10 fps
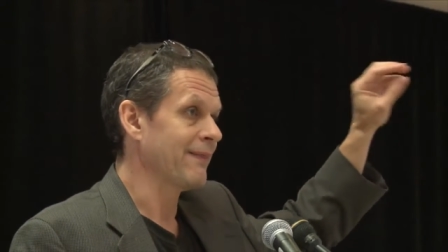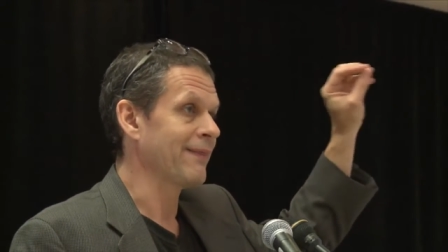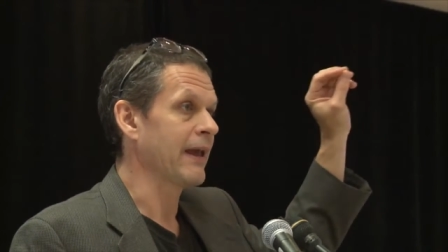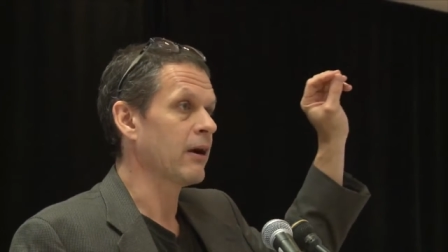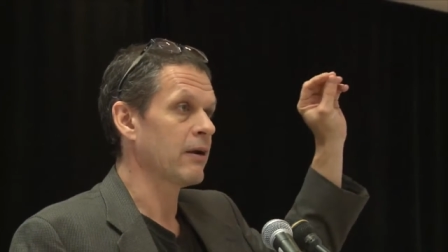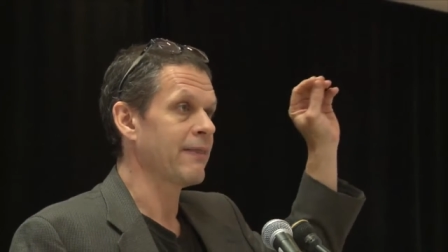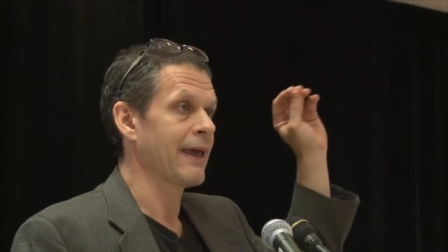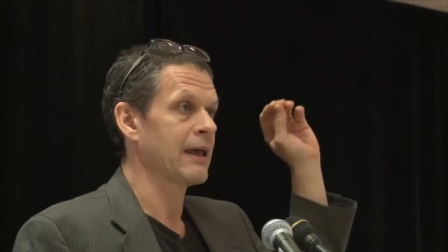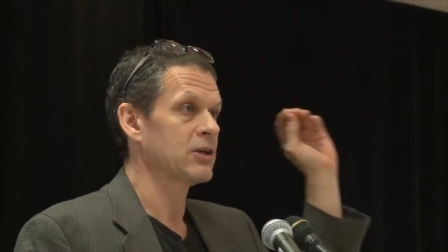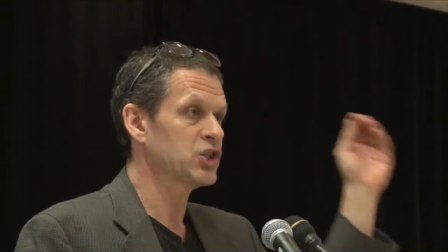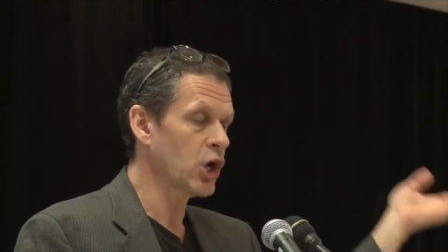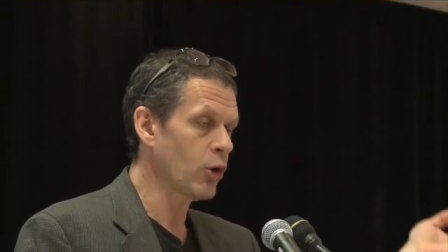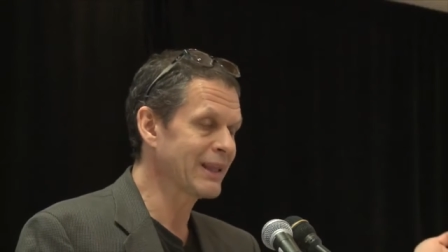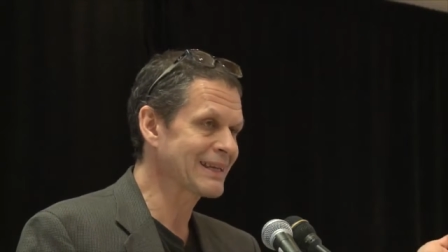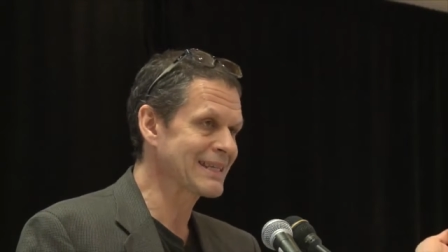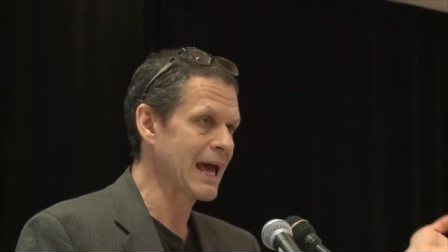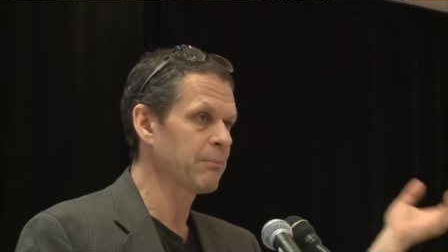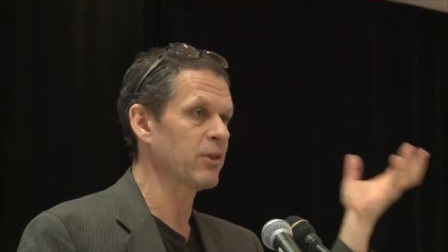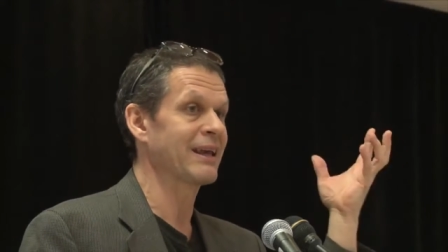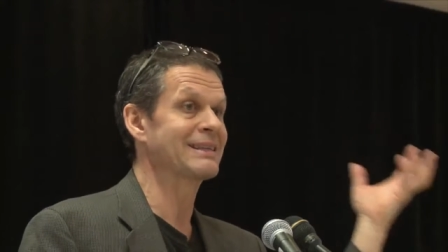They're, they show an
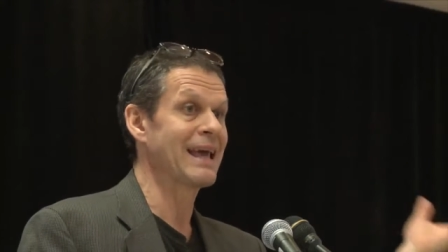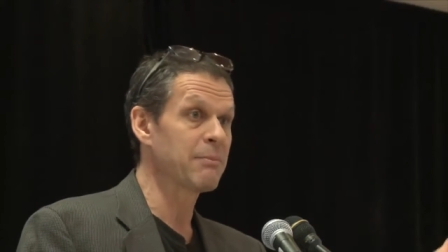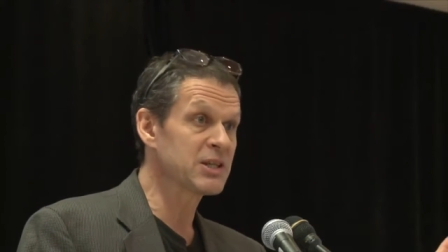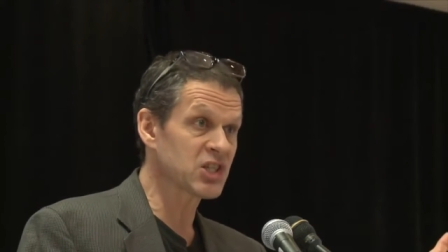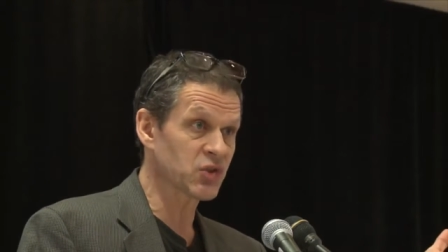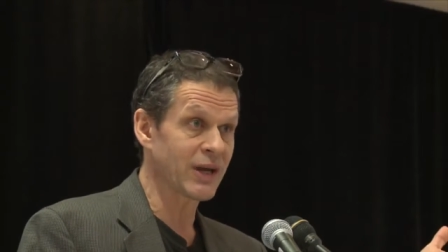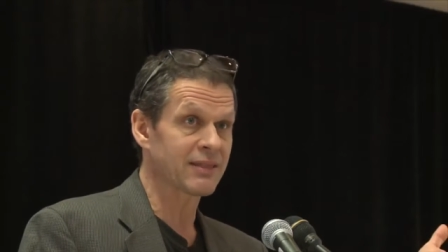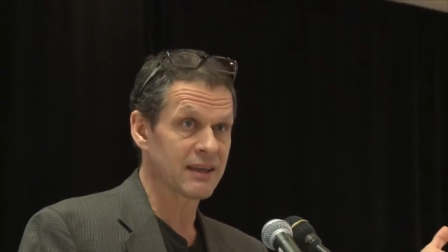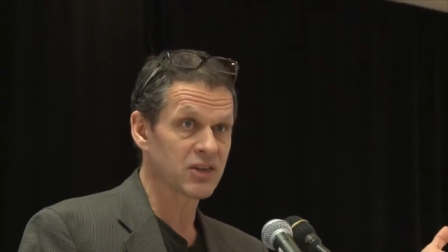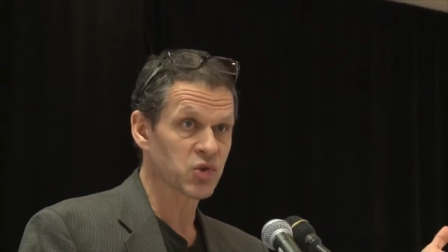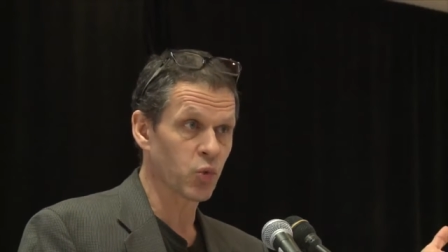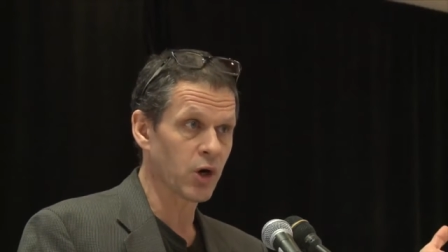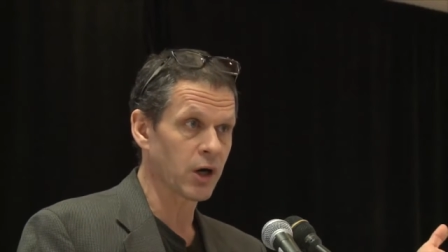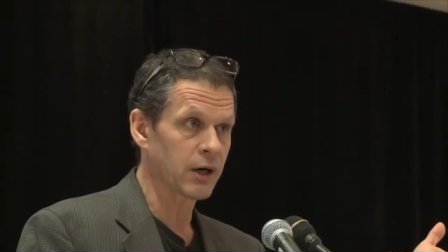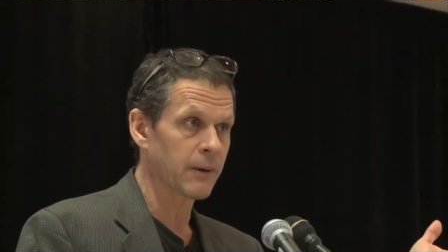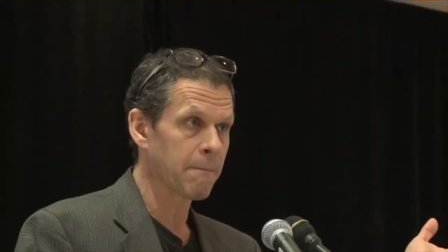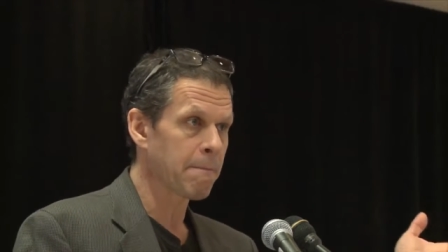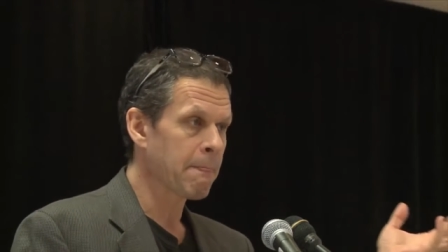example, they demonstrate things work.